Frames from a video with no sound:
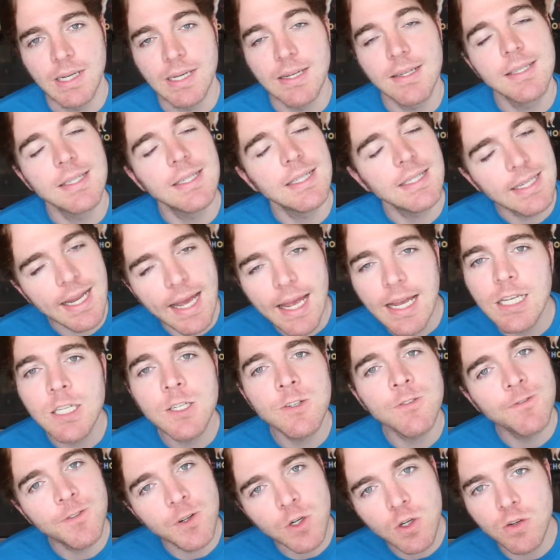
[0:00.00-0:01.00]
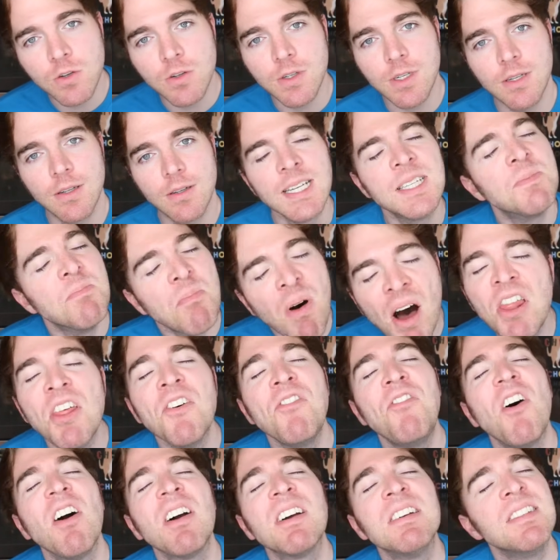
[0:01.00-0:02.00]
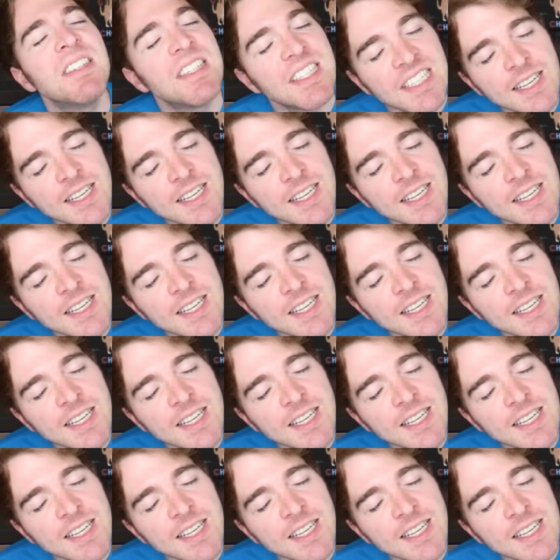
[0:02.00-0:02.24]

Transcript: Because today's food is motherfucking